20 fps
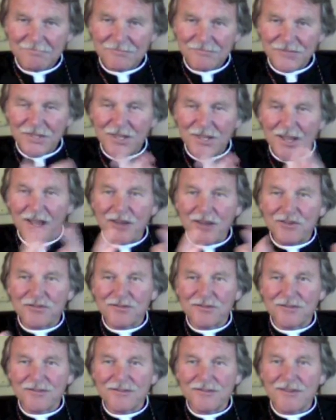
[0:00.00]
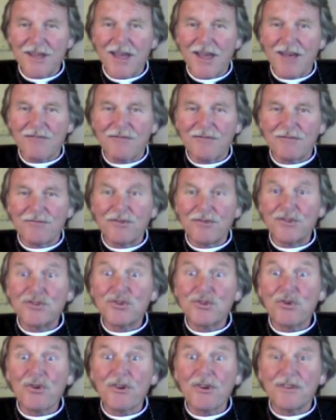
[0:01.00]
The angels in heaven
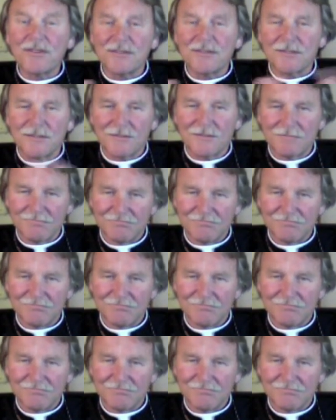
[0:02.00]
rejoice.